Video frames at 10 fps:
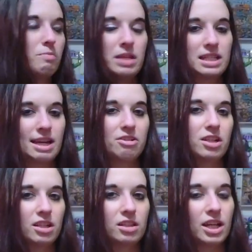miss out
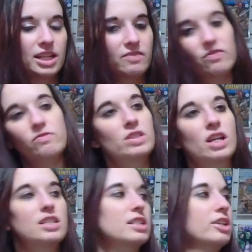on a lot of
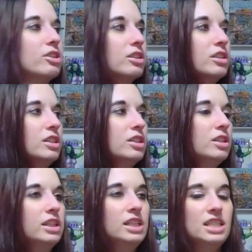Scott Snyder
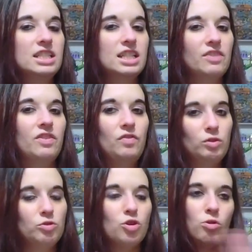indie stuff if you
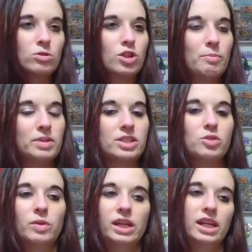don't jump into it.